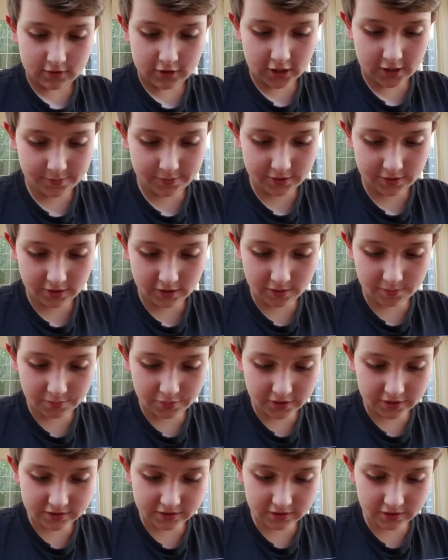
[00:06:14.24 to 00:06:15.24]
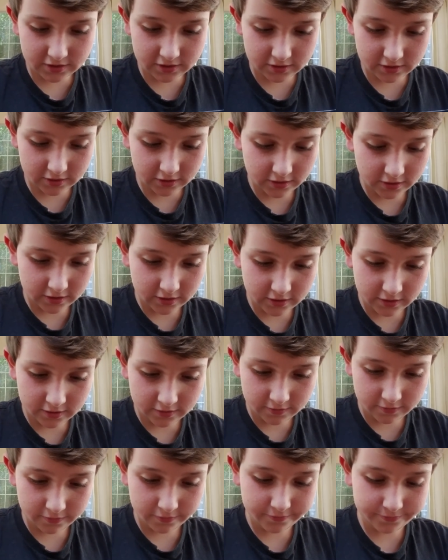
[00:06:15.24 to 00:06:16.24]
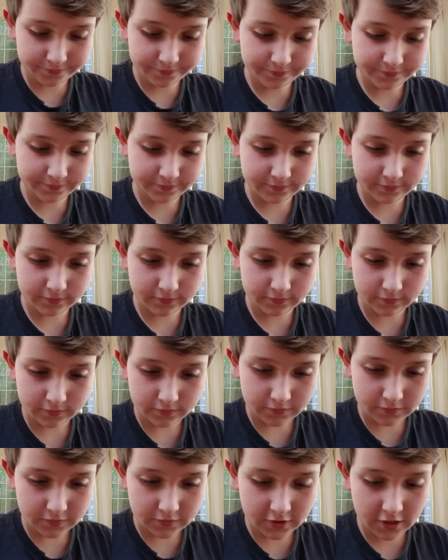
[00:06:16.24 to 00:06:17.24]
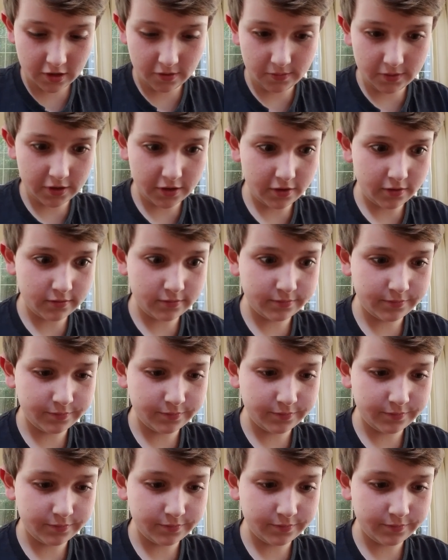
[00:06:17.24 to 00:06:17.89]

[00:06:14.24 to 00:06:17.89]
I might not press on it hard enough. There we go.